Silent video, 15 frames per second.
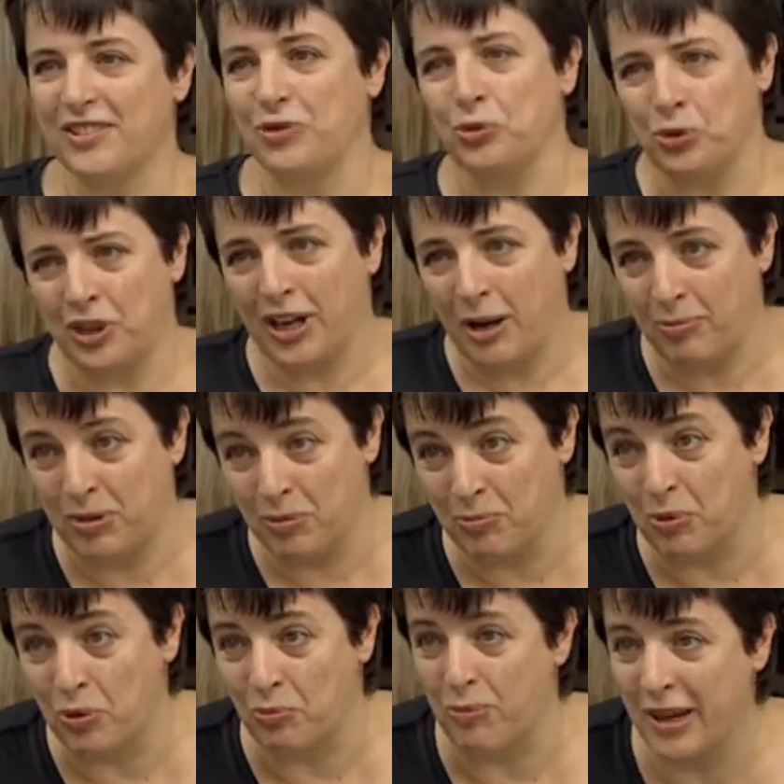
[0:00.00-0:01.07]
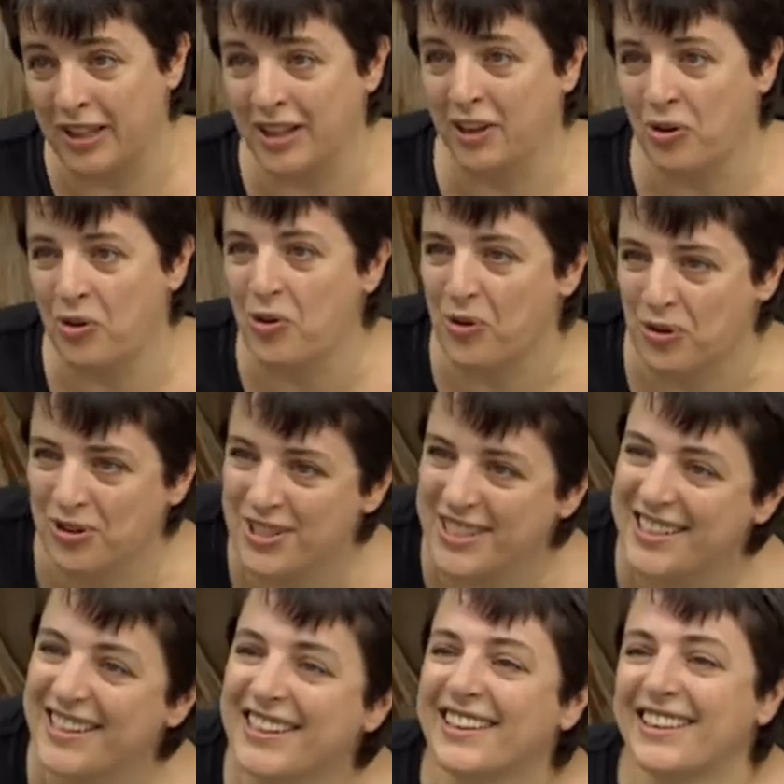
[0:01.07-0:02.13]
to grab the bull by the
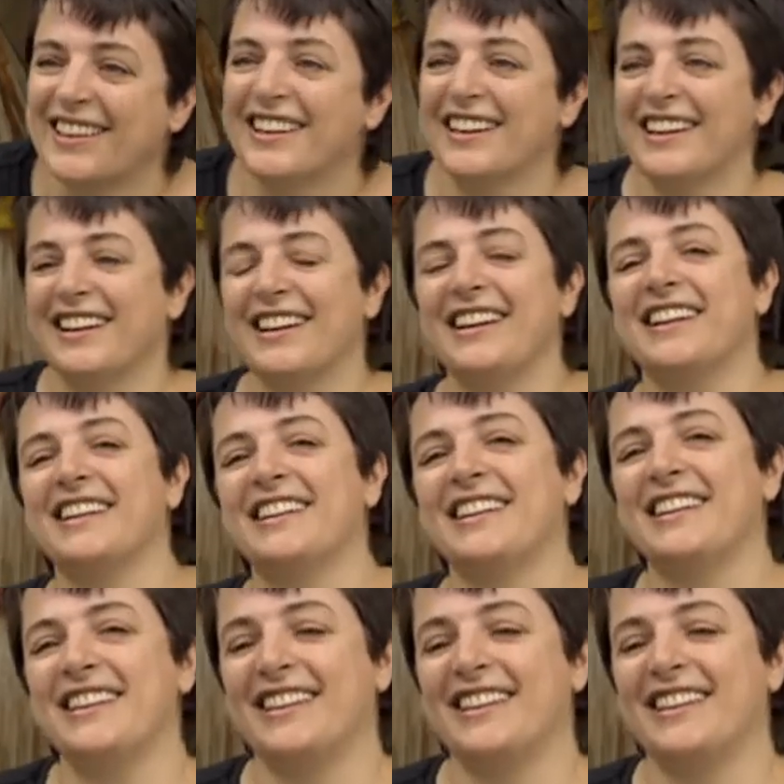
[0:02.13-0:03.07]
horns. And